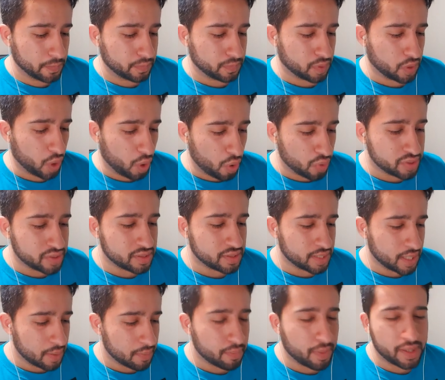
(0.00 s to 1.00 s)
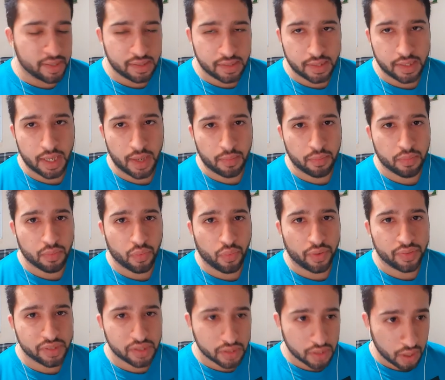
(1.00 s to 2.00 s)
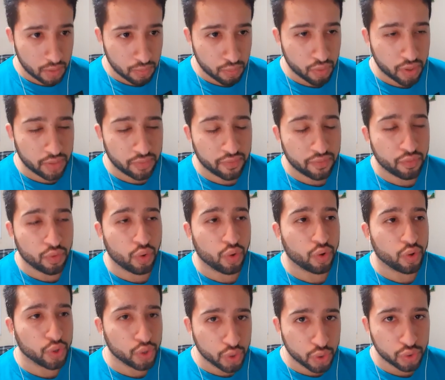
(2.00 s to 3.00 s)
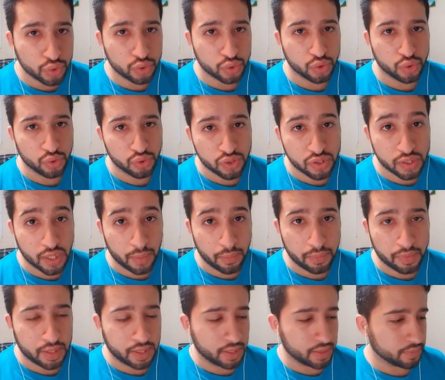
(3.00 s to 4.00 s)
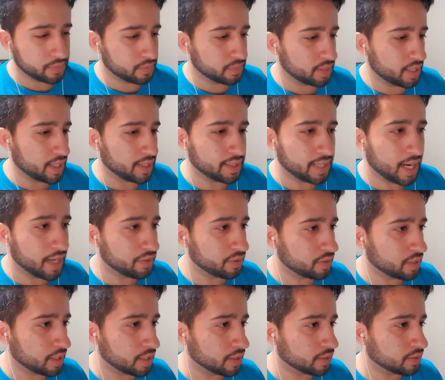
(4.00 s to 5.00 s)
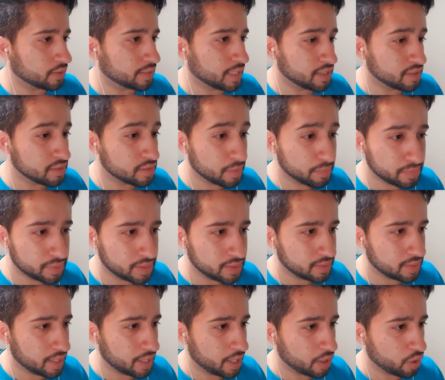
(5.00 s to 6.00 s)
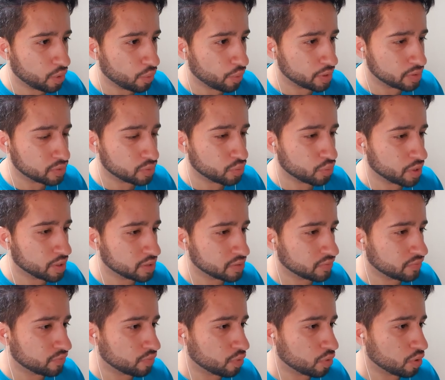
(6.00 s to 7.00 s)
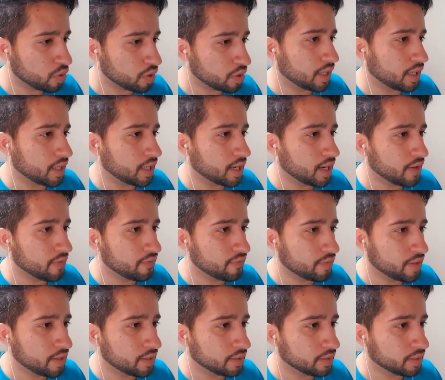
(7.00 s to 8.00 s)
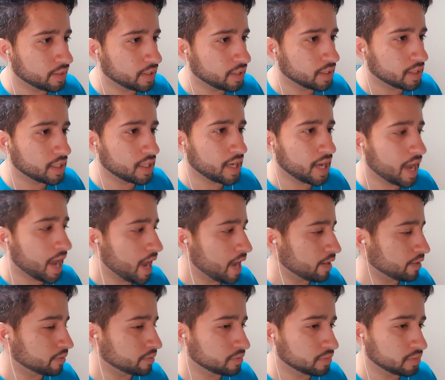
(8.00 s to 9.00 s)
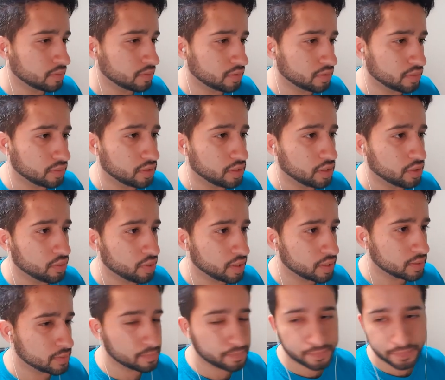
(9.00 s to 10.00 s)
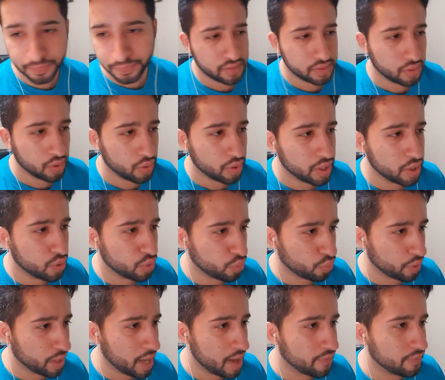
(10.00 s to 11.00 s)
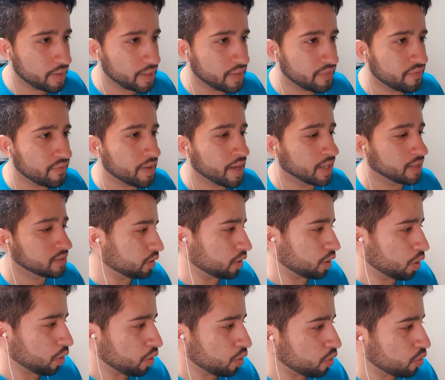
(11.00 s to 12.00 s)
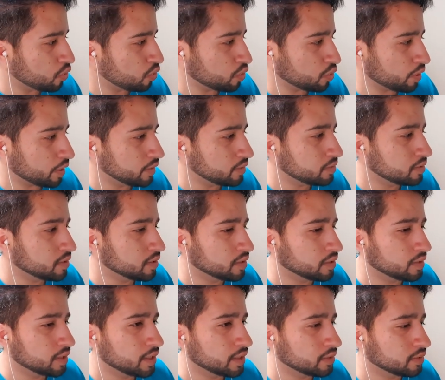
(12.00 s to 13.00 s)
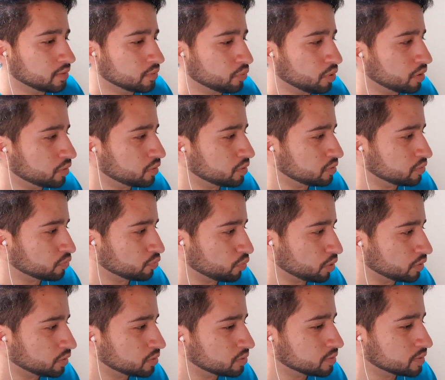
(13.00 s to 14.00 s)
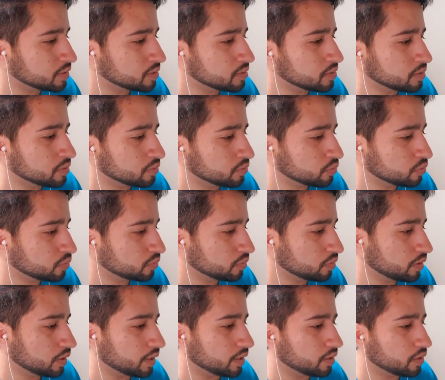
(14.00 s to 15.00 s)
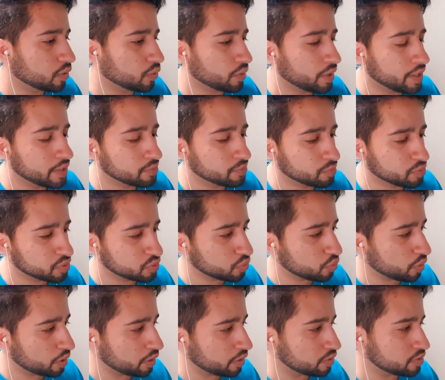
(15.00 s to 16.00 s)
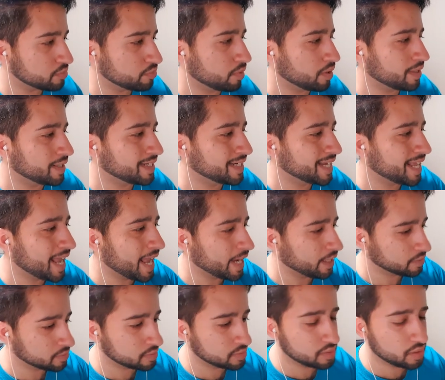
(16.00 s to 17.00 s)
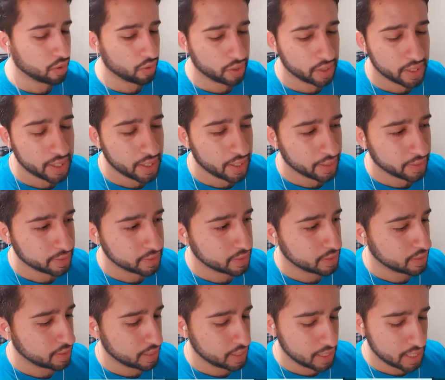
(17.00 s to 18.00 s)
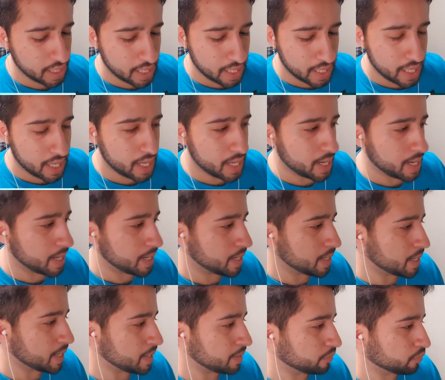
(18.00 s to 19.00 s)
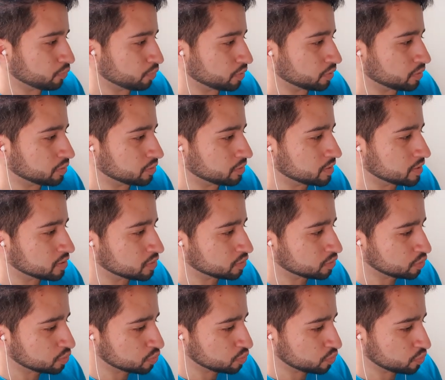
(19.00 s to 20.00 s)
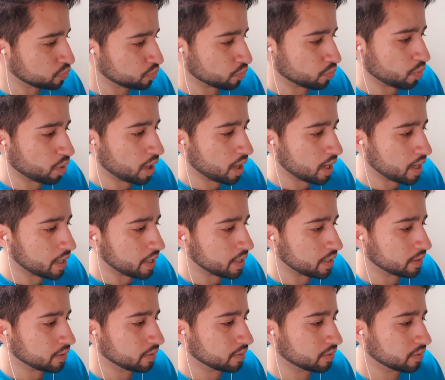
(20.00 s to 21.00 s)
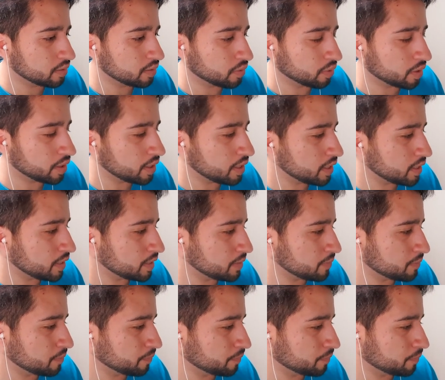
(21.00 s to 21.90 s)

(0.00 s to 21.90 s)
go step by step with someone for you to do something. And I think that's something that I always wished for, and I finally can do it. So here we have an effect. Go crazy. Like, what does this do? It creates more squares, but in X. Okay. And what does this do? Y. Okay.